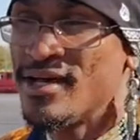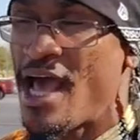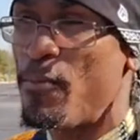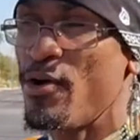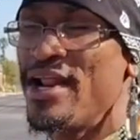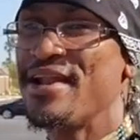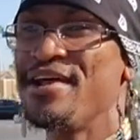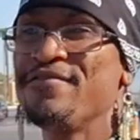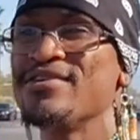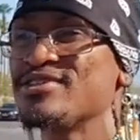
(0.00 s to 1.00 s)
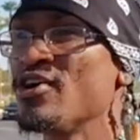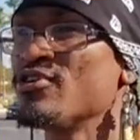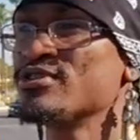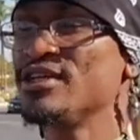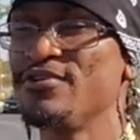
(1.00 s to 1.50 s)
And I pray that none of us are
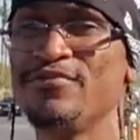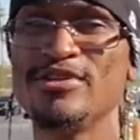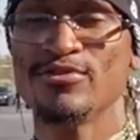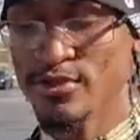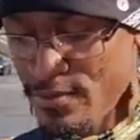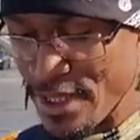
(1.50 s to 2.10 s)
those individuals,